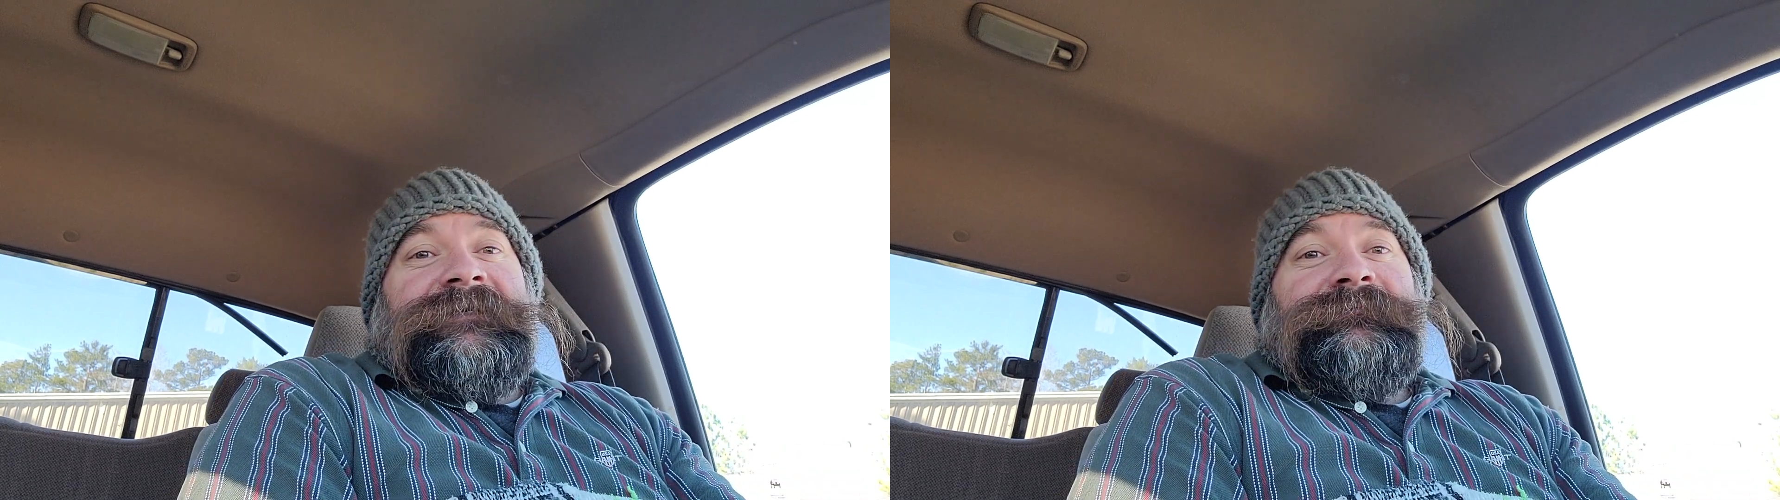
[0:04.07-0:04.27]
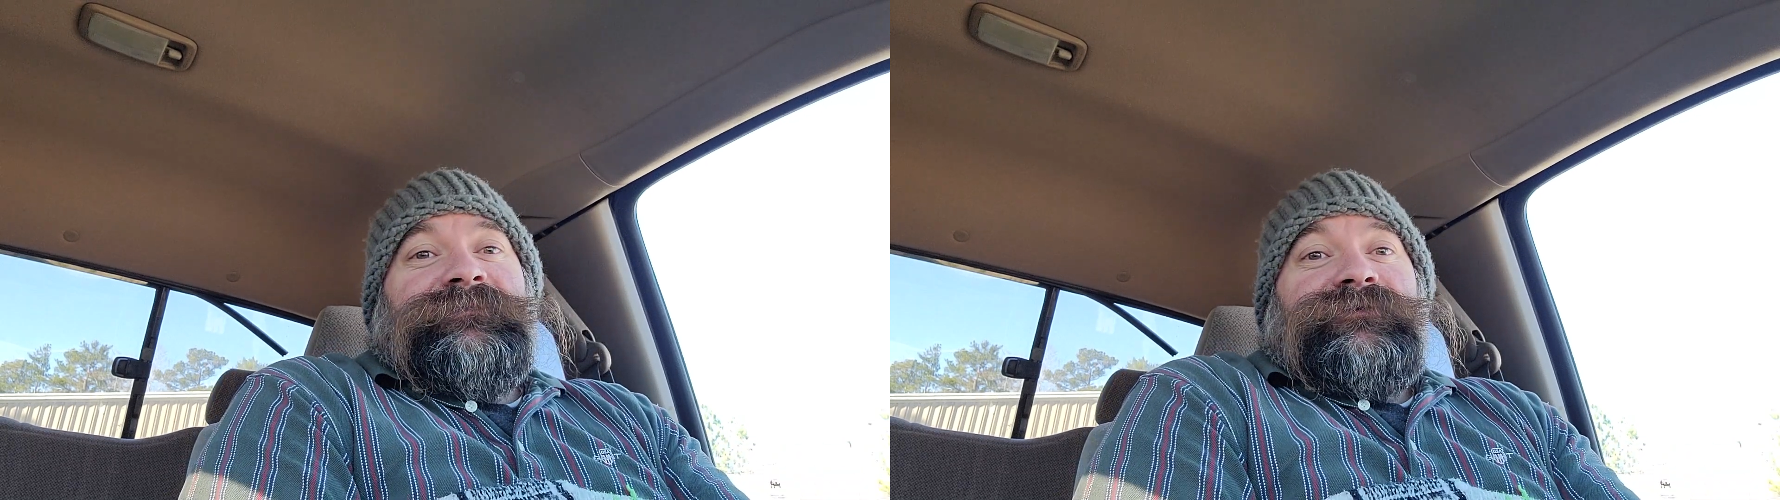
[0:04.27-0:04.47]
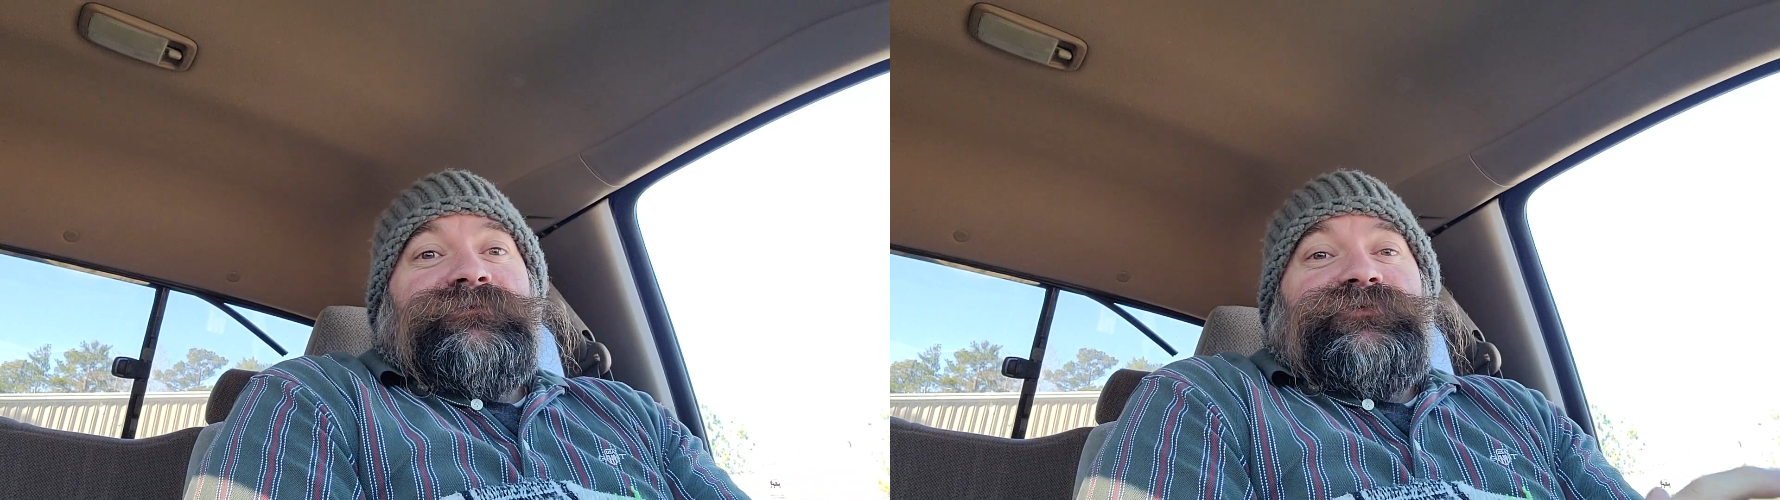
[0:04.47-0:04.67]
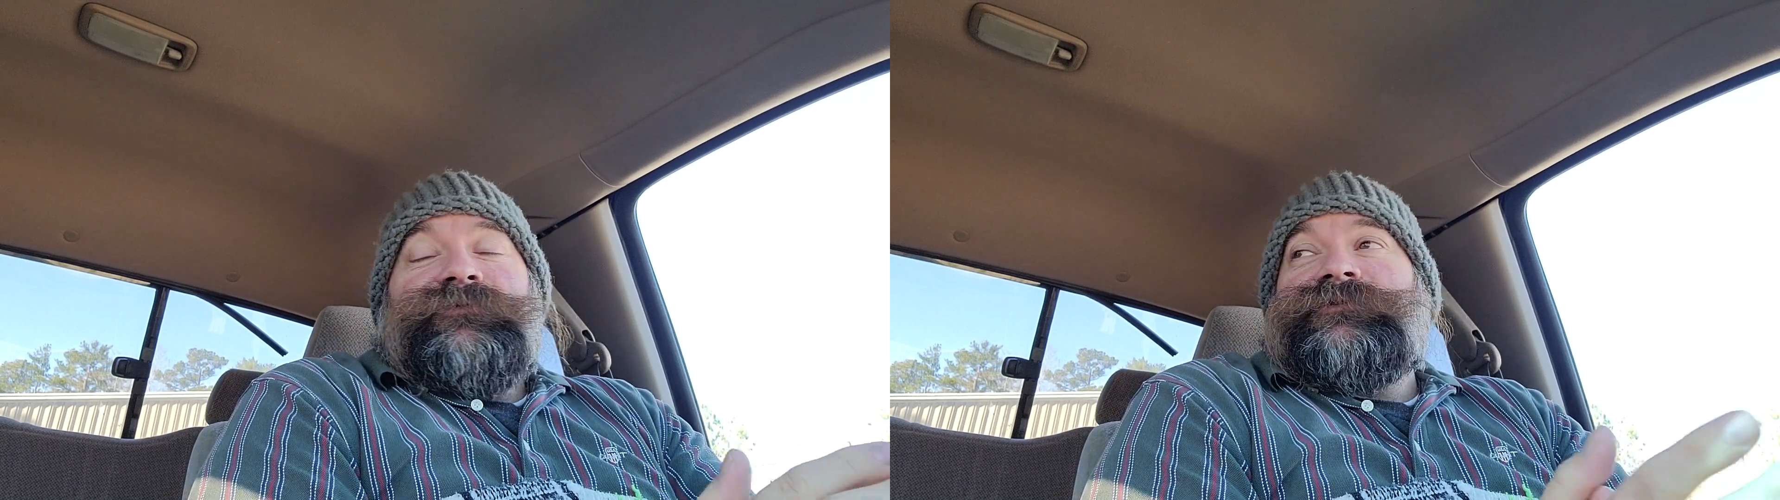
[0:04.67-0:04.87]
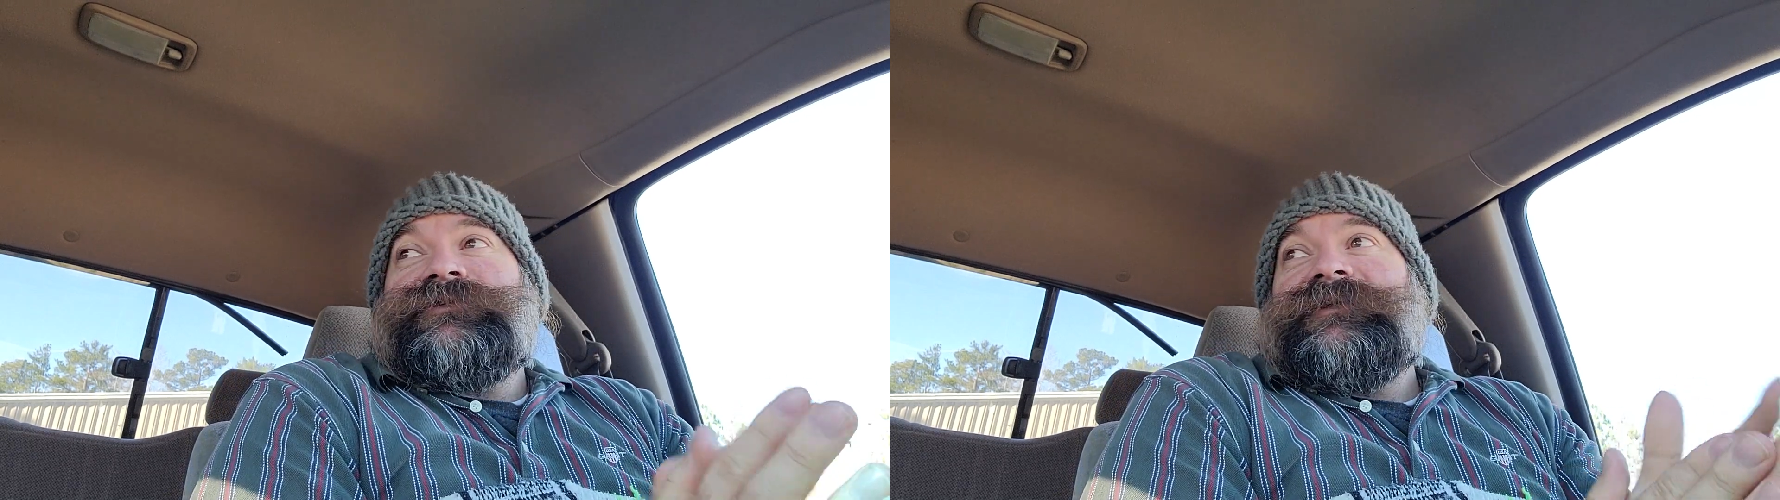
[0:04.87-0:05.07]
in Middle Georgia.